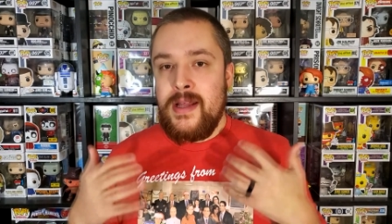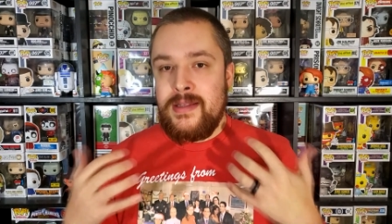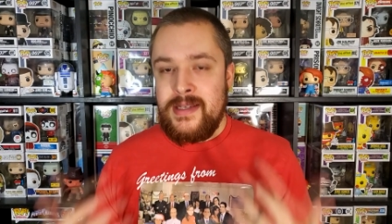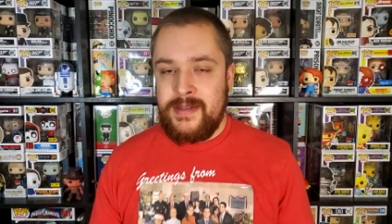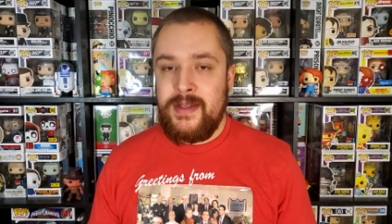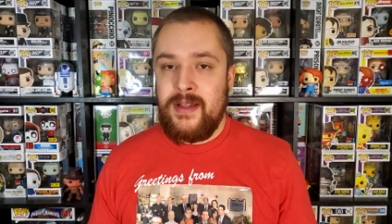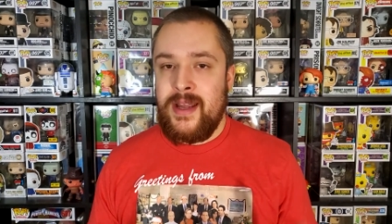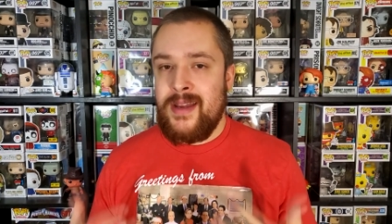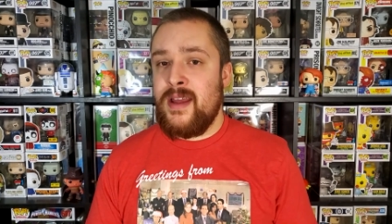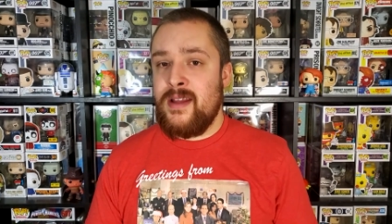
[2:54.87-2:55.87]

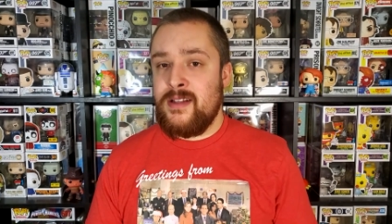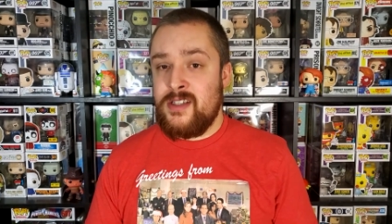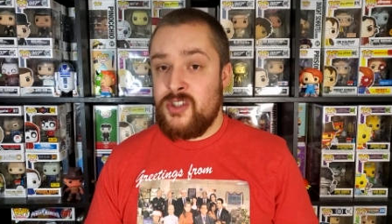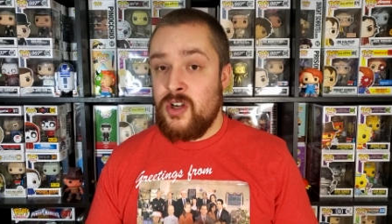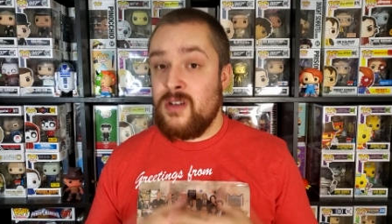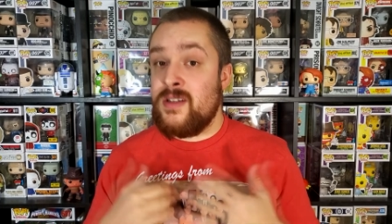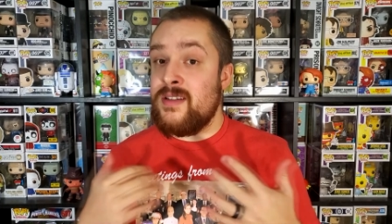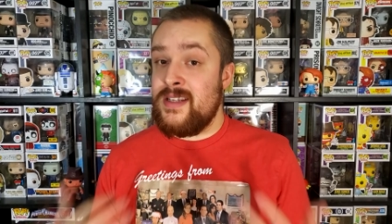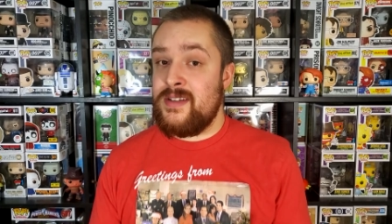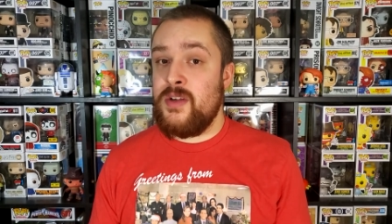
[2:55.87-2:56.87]
Disneyland and start
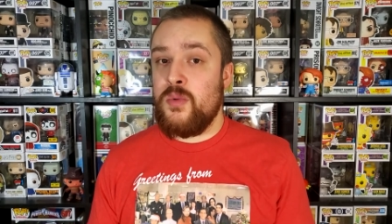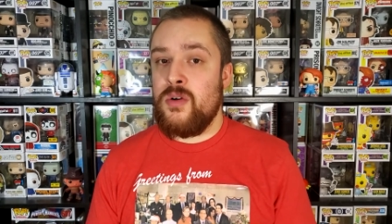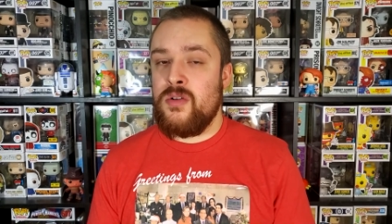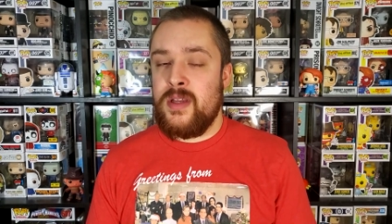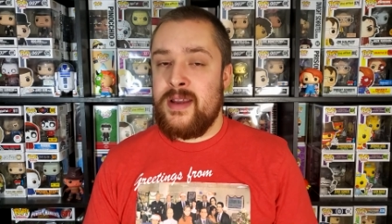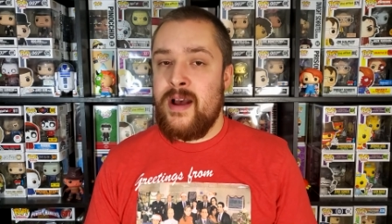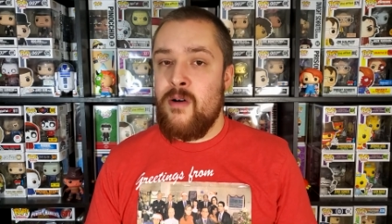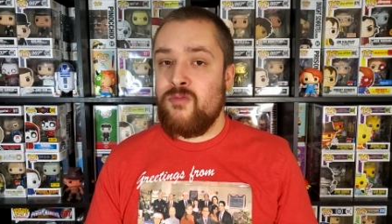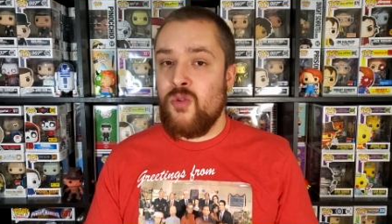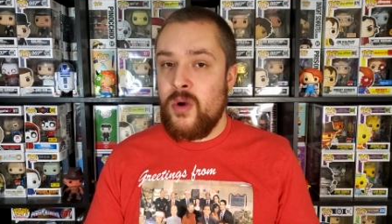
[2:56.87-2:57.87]
Disney World, and
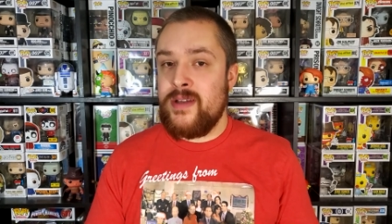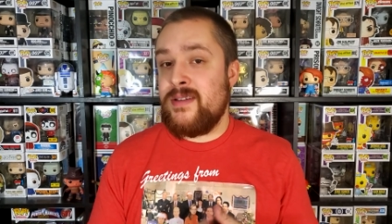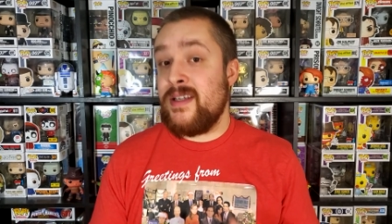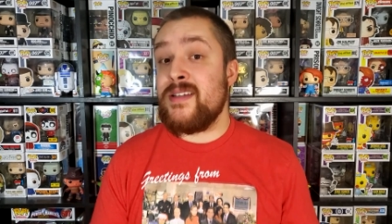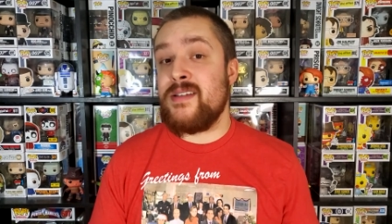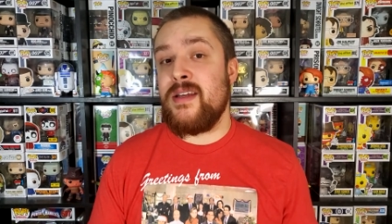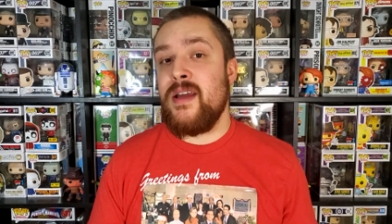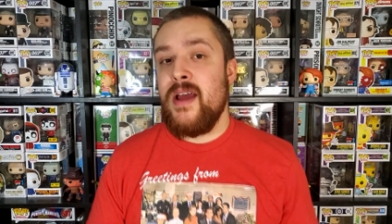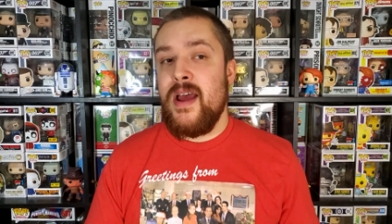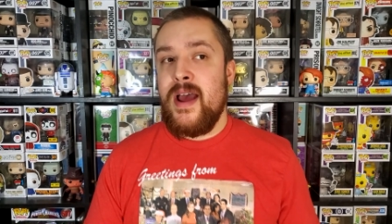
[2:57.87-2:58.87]
how Roy Disney
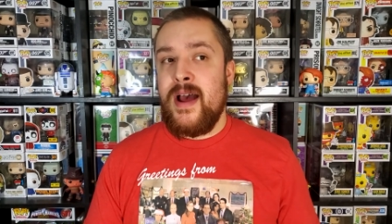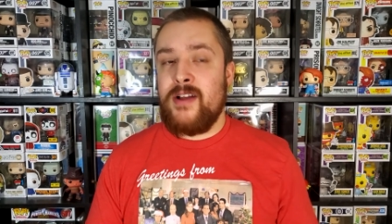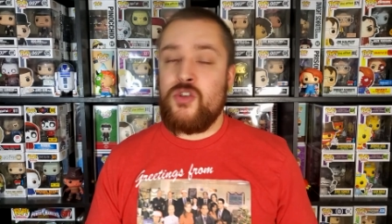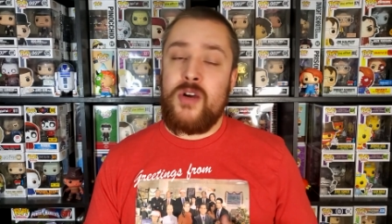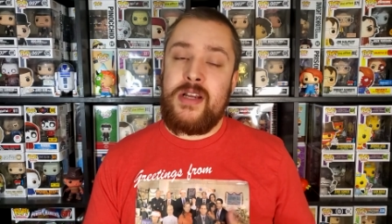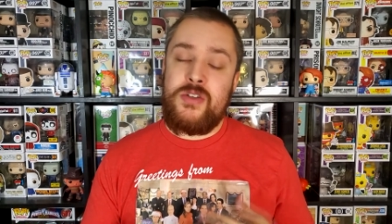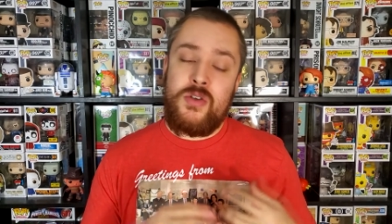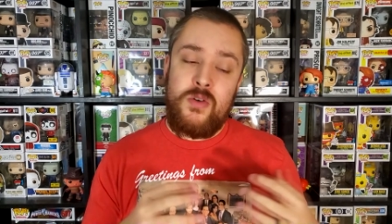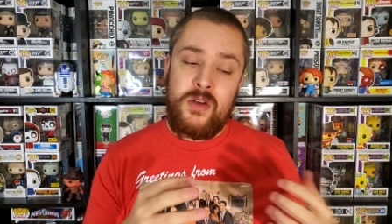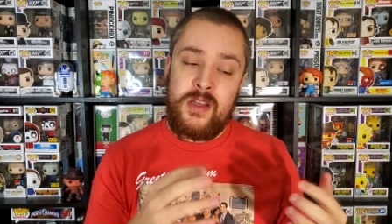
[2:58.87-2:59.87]
had tried
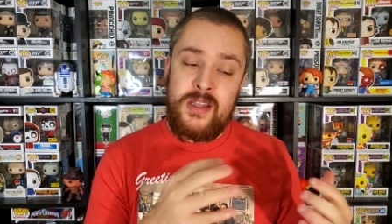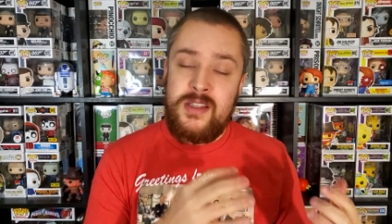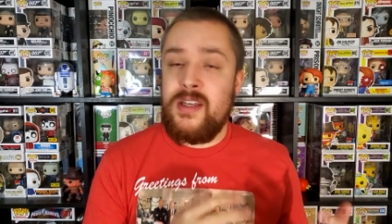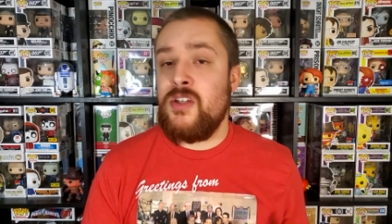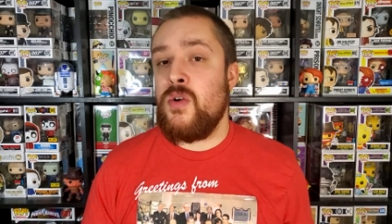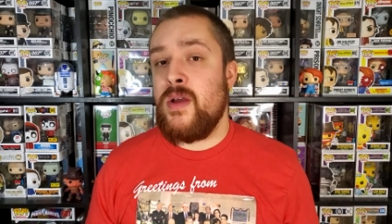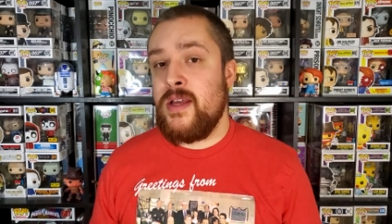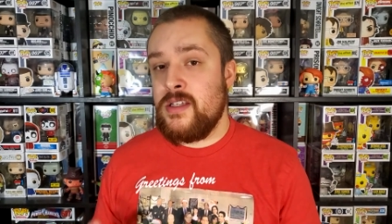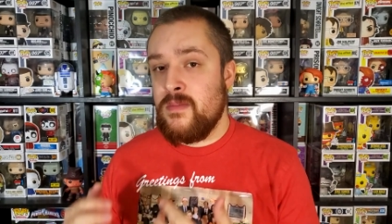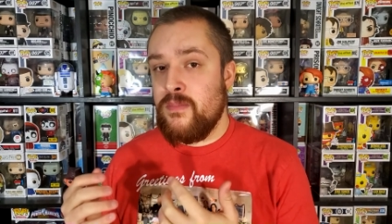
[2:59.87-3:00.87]
to continue
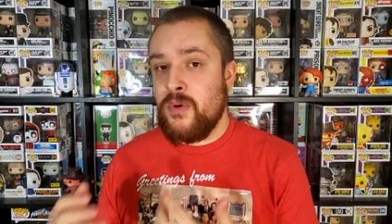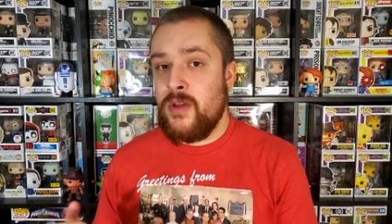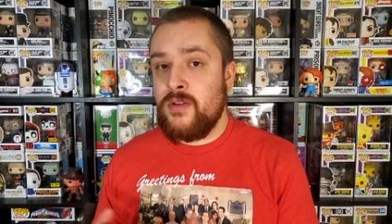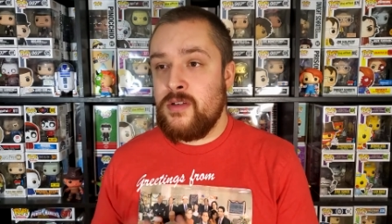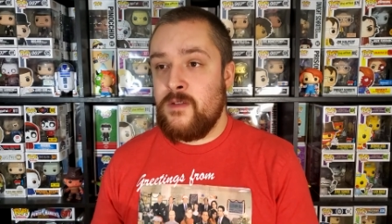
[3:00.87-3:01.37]
his brother's